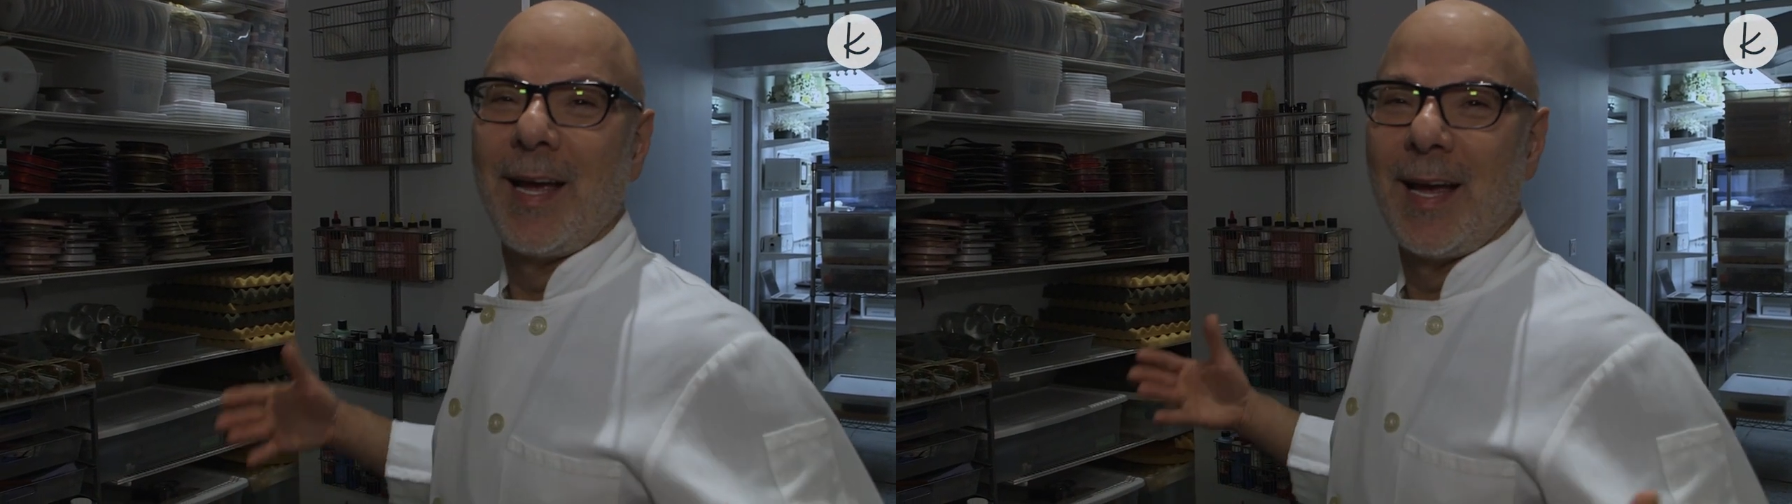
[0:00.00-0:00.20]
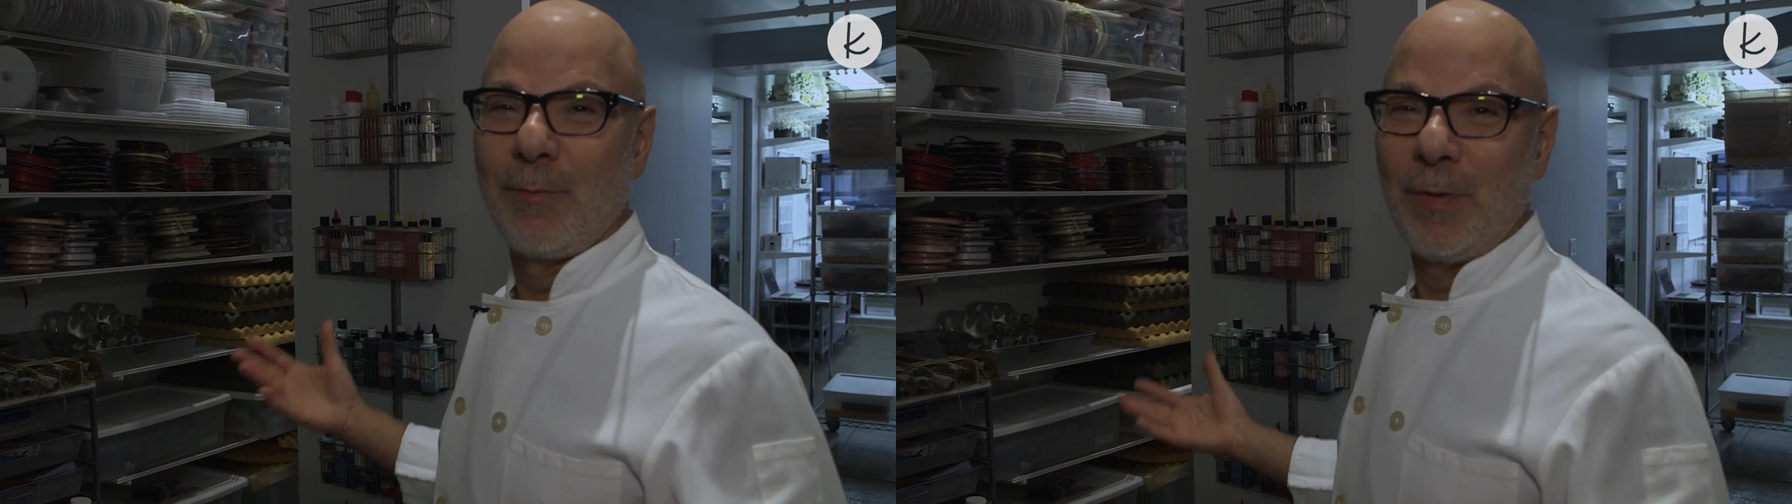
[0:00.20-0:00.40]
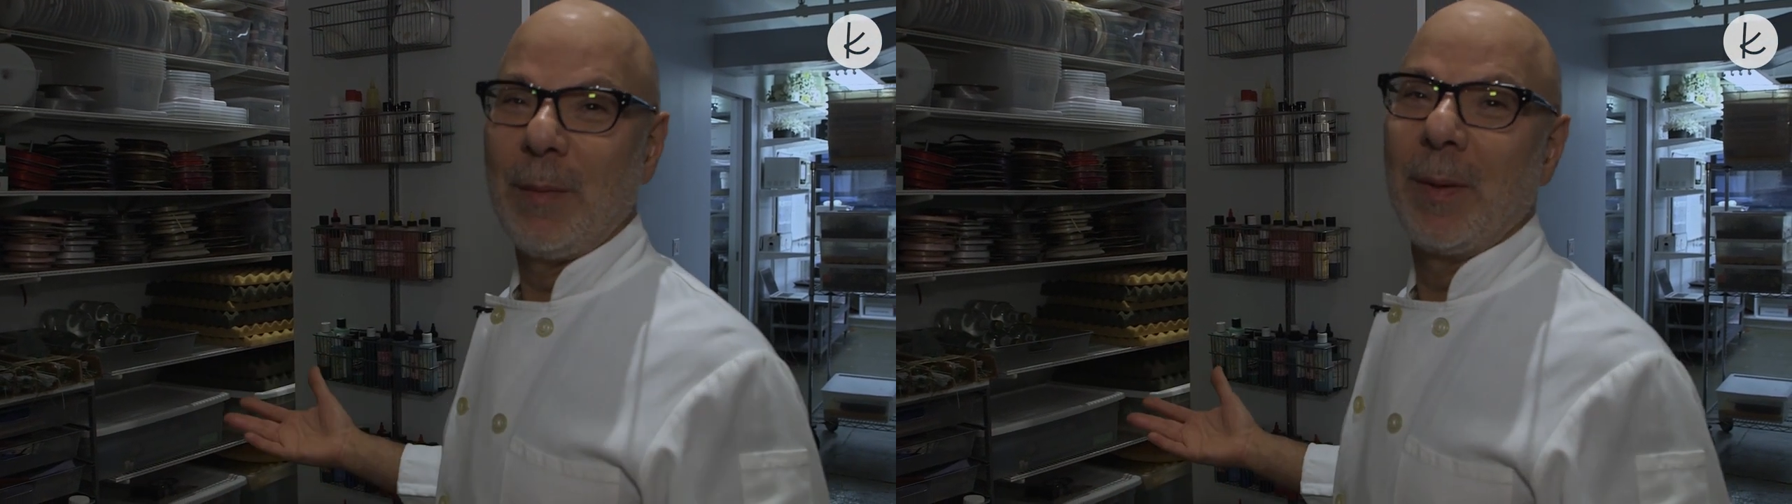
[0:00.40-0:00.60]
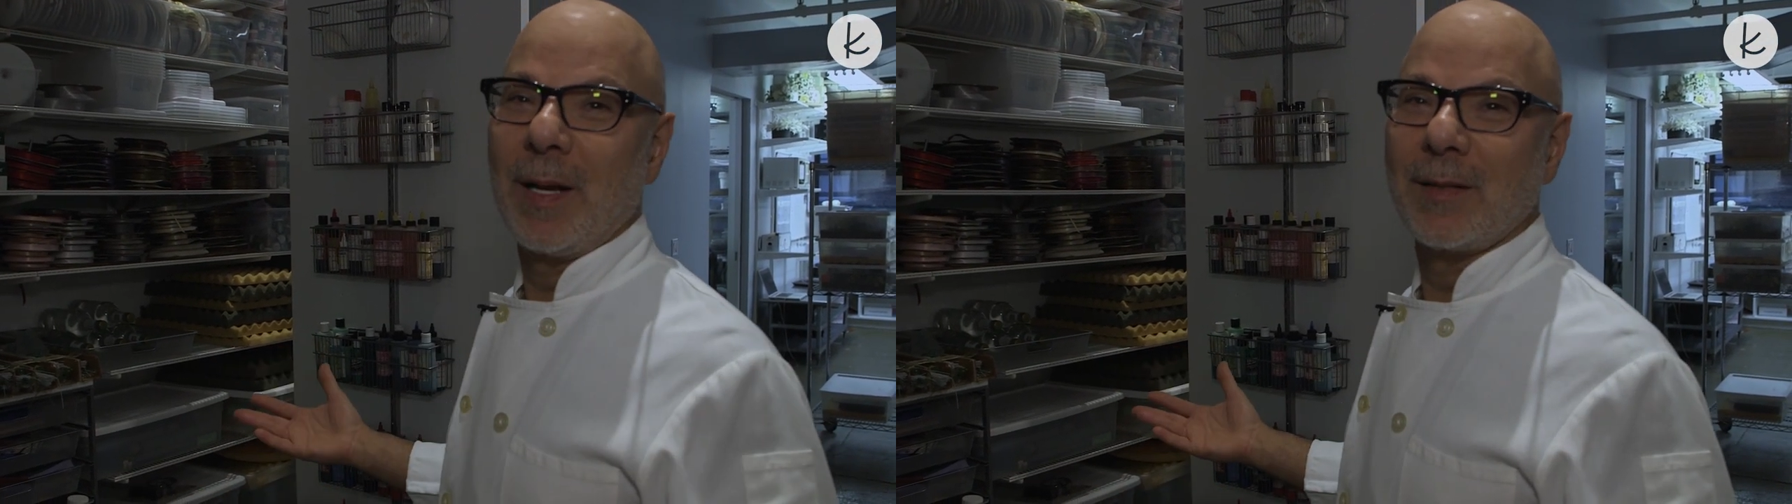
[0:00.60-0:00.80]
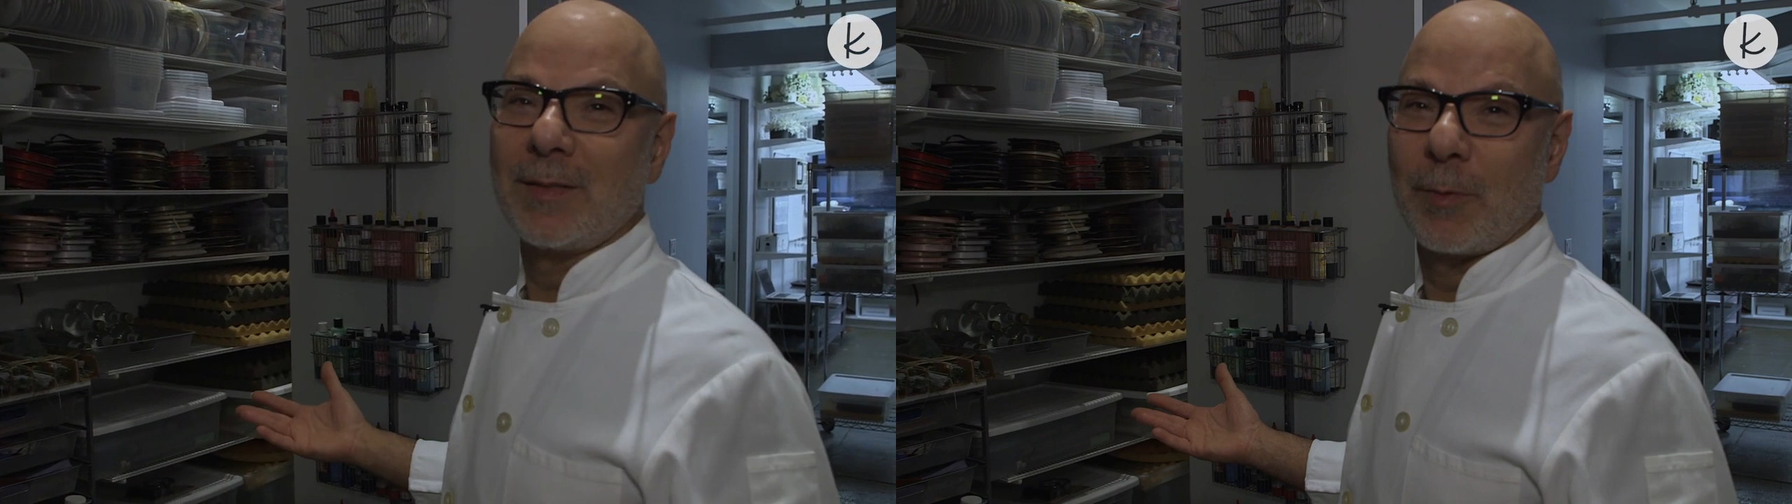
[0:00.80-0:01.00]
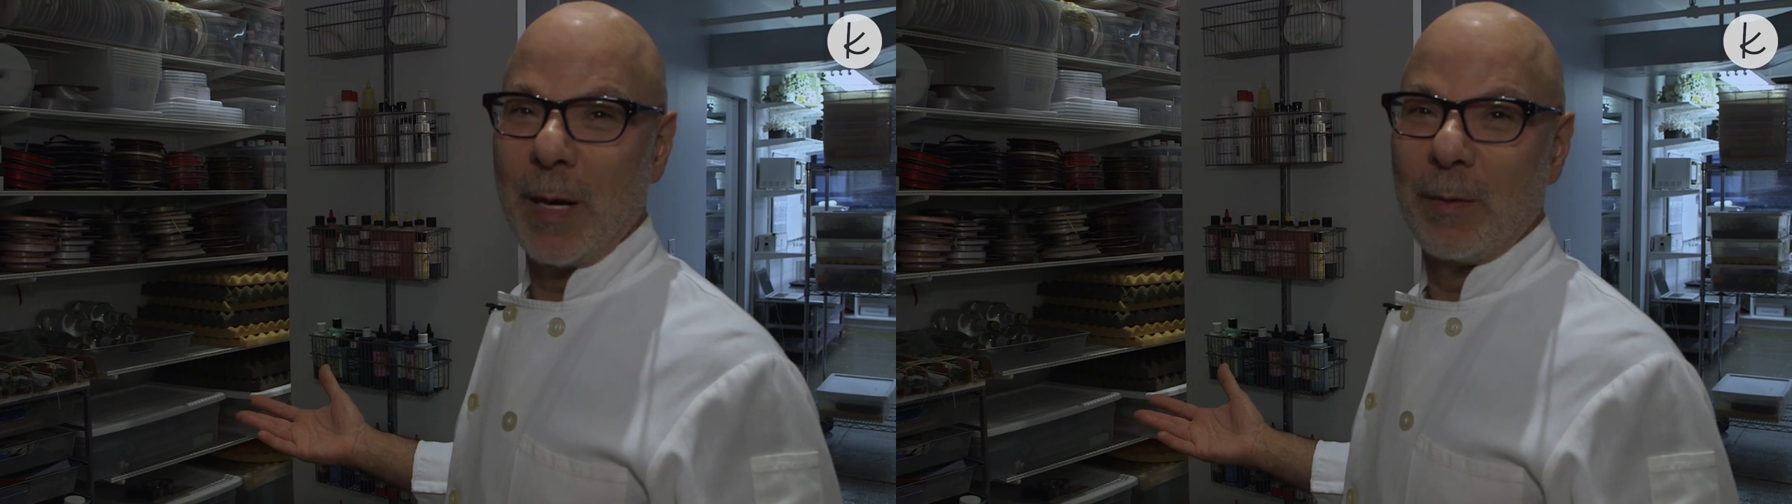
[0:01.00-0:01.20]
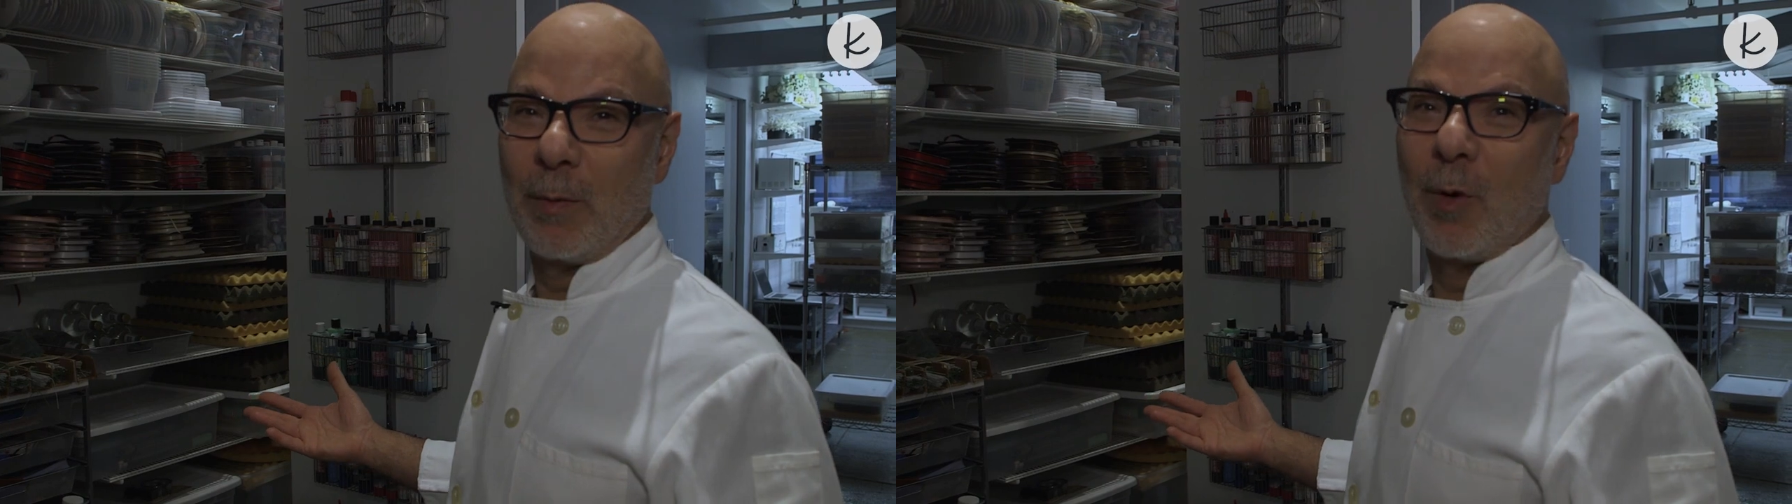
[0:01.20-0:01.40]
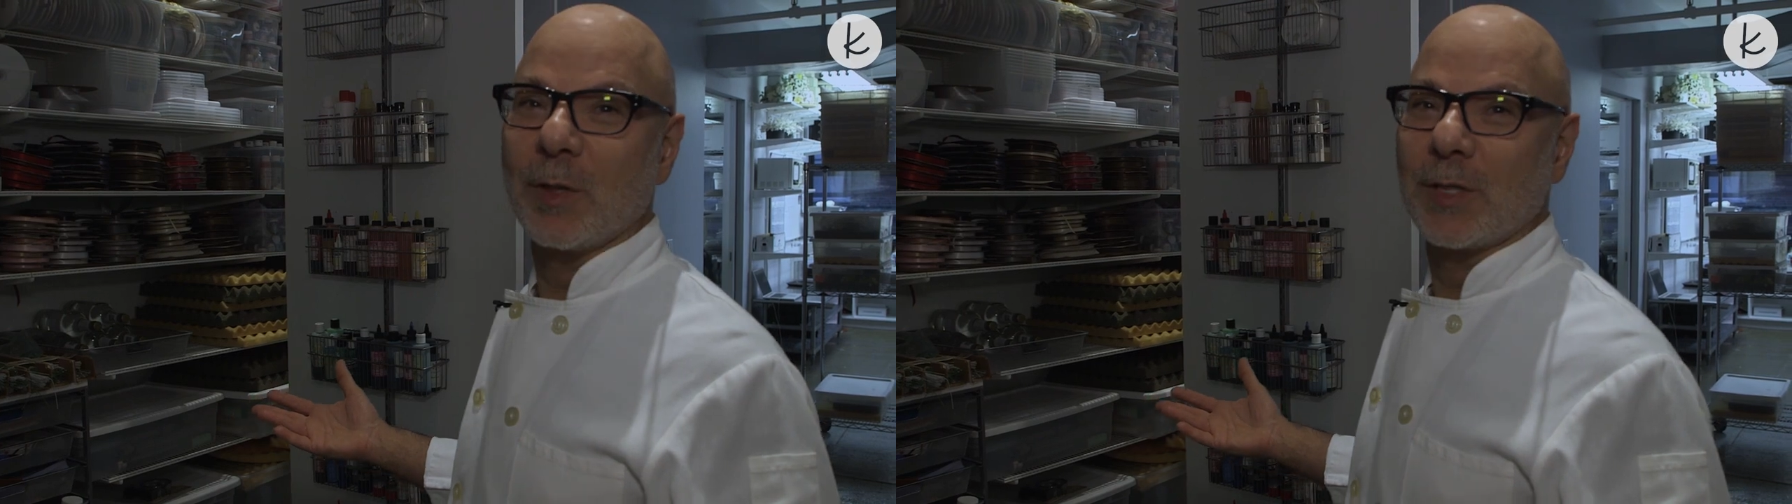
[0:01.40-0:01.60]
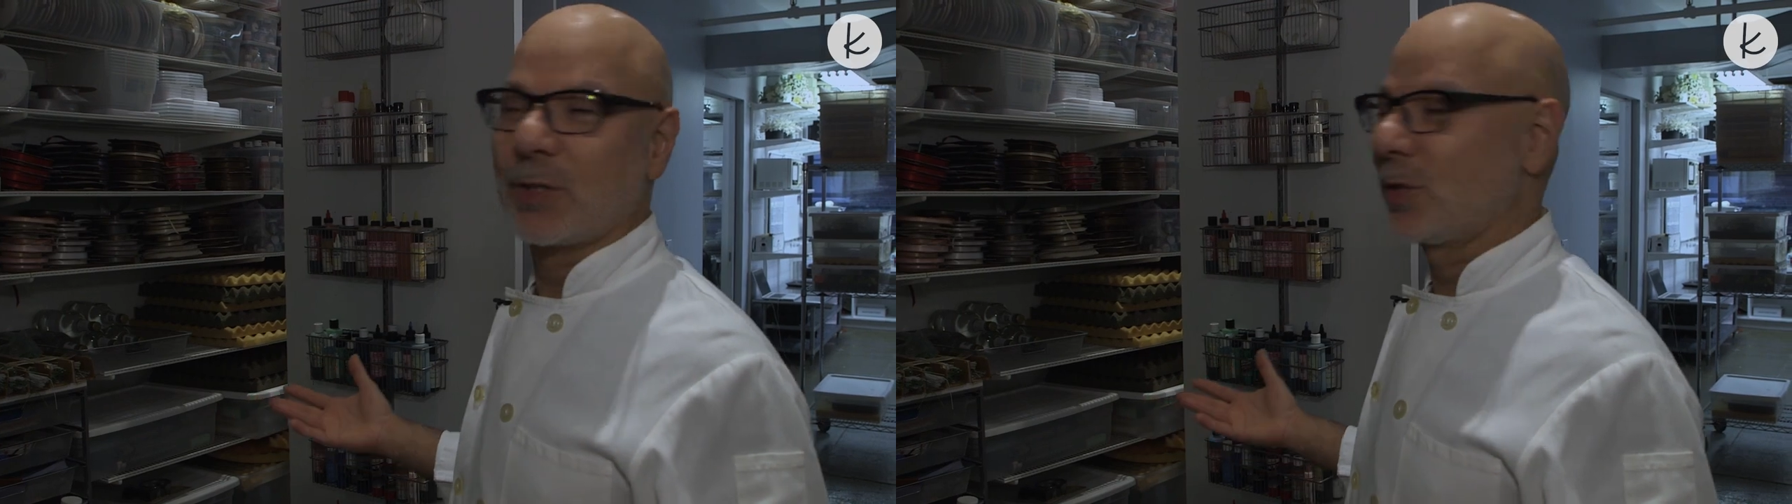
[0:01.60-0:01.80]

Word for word: and rebuild the way we wanted